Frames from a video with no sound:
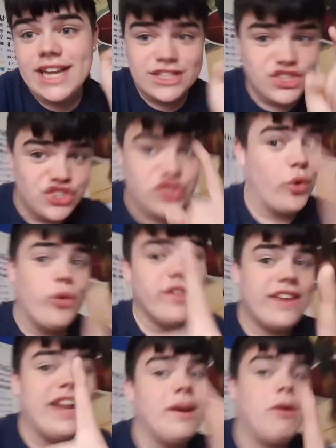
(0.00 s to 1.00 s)
As soon
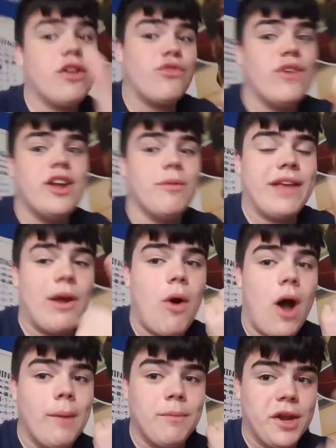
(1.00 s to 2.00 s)
as Kingdom Hearts 3 comes out,
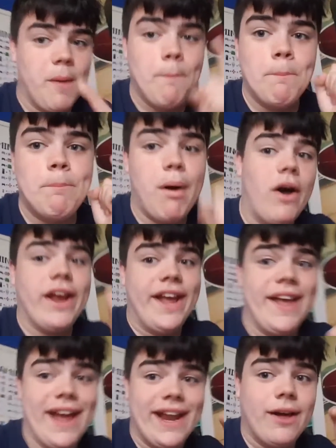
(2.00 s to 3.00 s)
I'm gonna buy
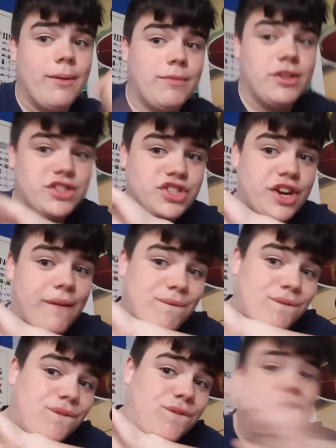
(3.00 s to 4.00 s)
it and I'm just gonna
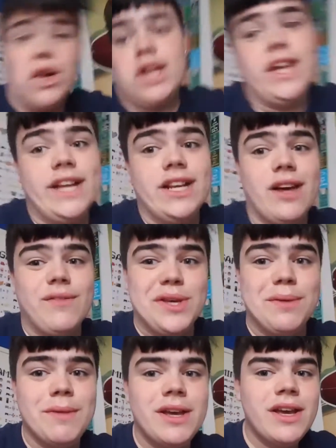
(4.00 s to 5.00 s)
fucking love
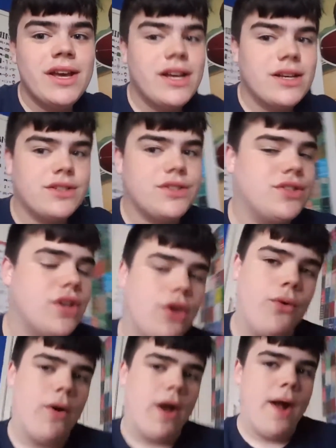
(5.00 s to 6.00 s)
it.
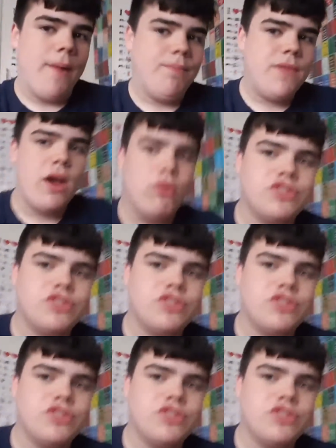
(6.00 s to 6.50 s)
So, uh, yeah,